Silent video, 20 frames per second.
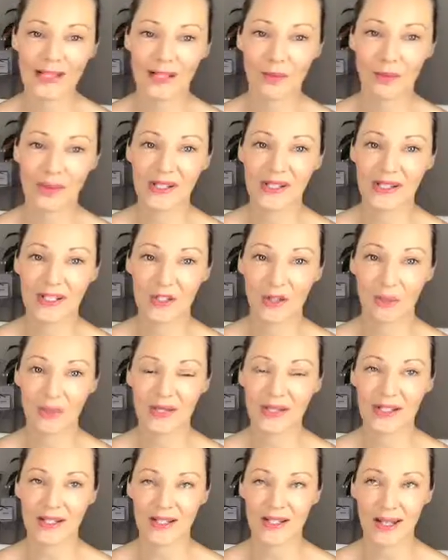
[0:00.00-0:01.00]
bliss in your
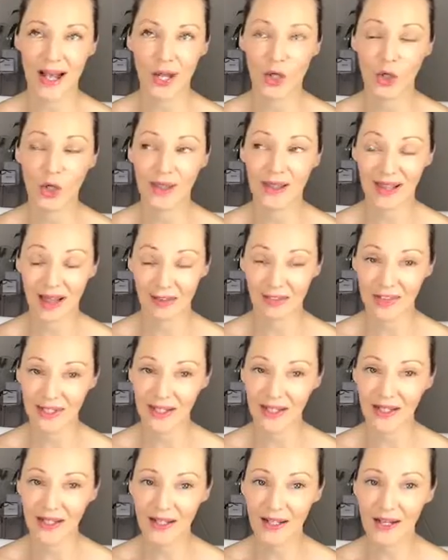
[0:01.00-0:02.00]
business? Are you loving
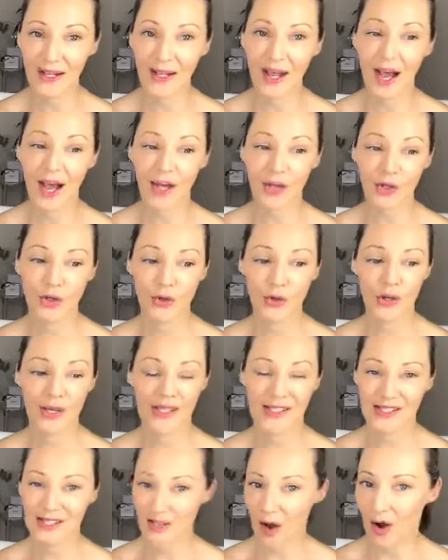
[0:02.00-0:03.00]
it? Are you
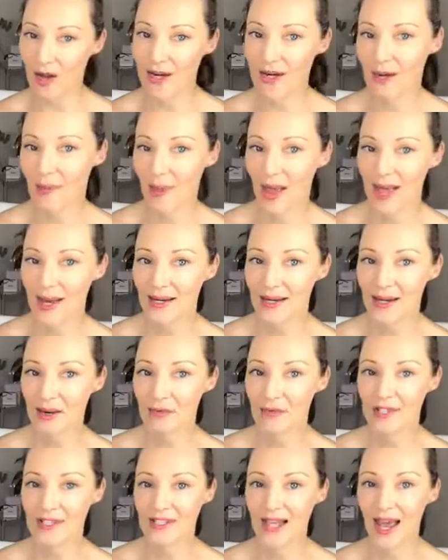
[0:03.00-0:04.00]
excited about it
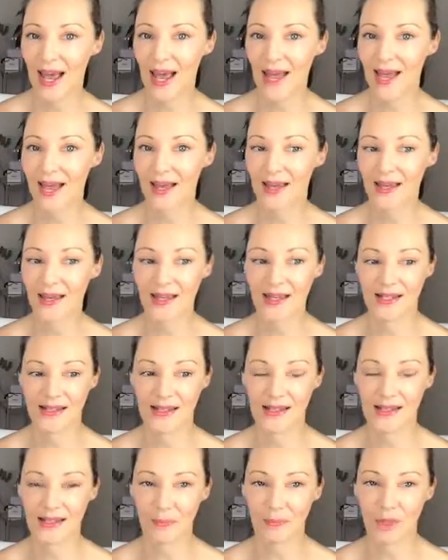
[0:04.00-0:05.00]
every day? Is
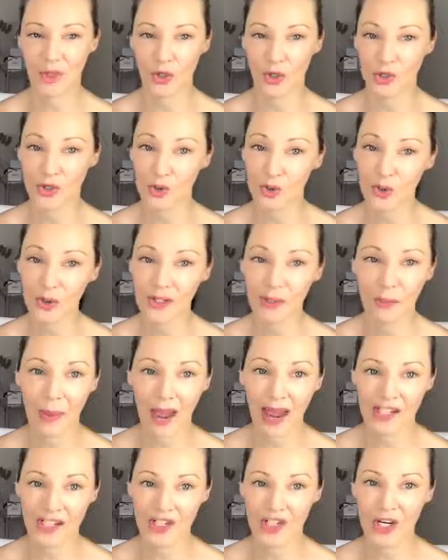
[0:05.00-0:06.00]
it something you're truly
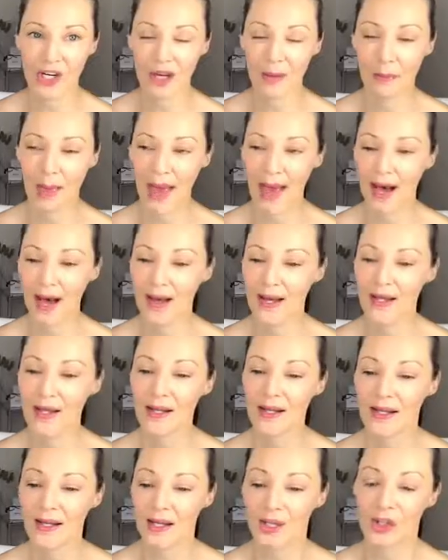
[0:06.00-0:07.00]
passionate about?
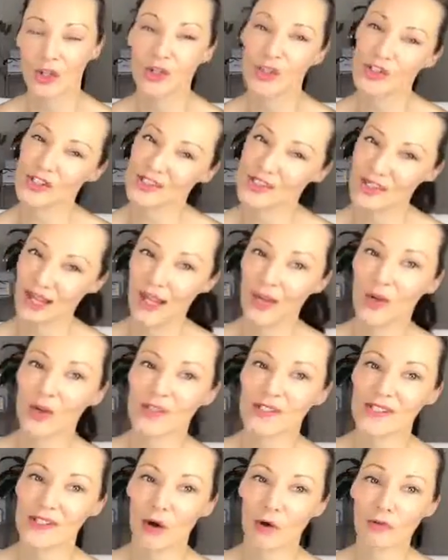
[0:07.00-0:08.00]
Can you see
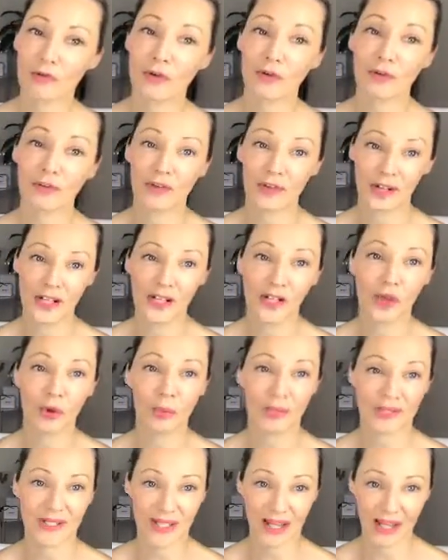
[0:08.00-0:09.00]
yourself fulfilling your
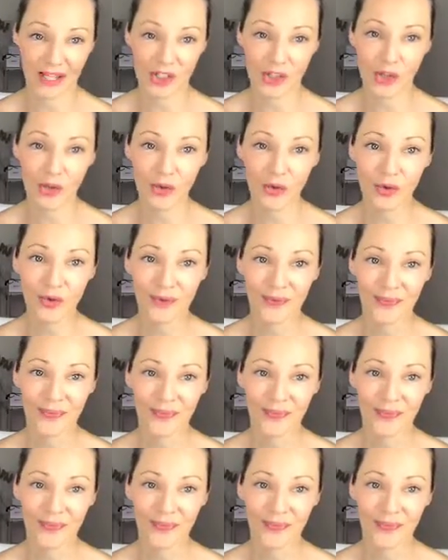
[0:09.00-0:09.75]
potential